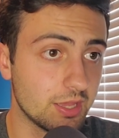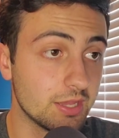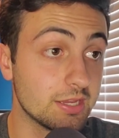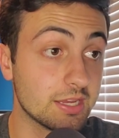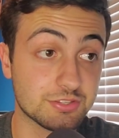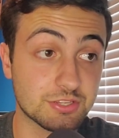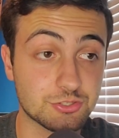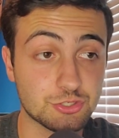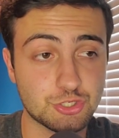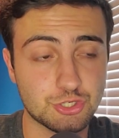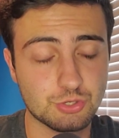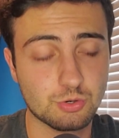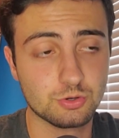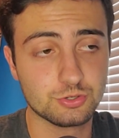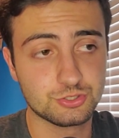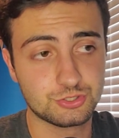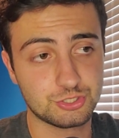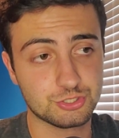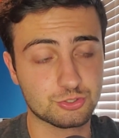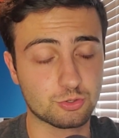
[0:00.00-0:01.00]
Yes, as
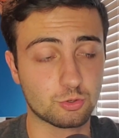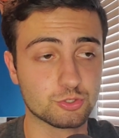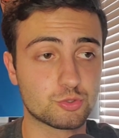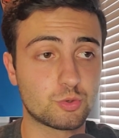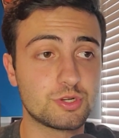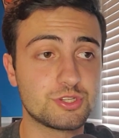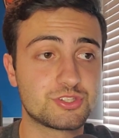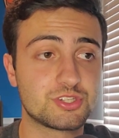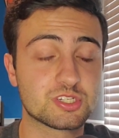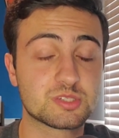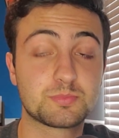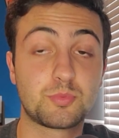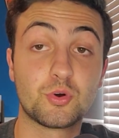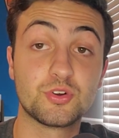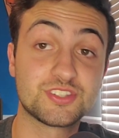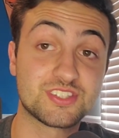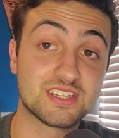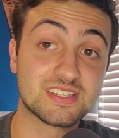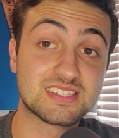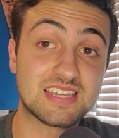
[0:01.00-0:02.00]
she scored 26
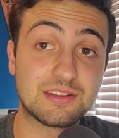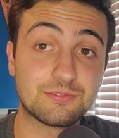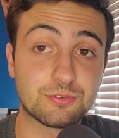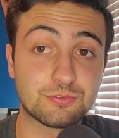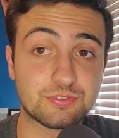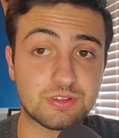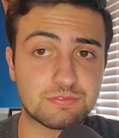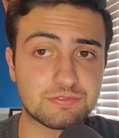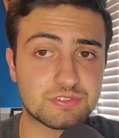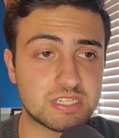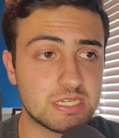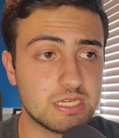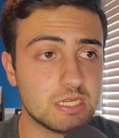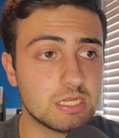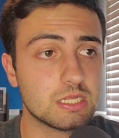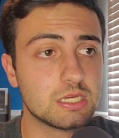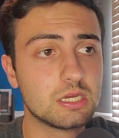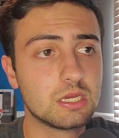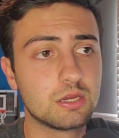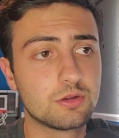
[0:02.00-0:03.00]
points on 10 for
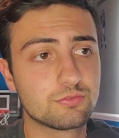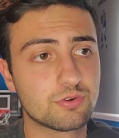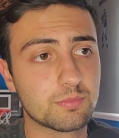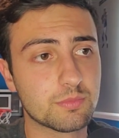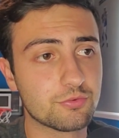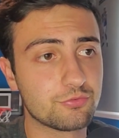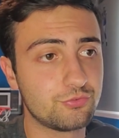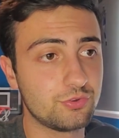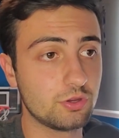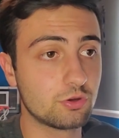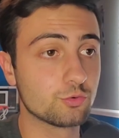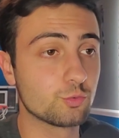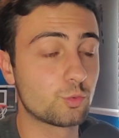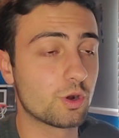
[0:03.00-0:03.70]
15 from the field,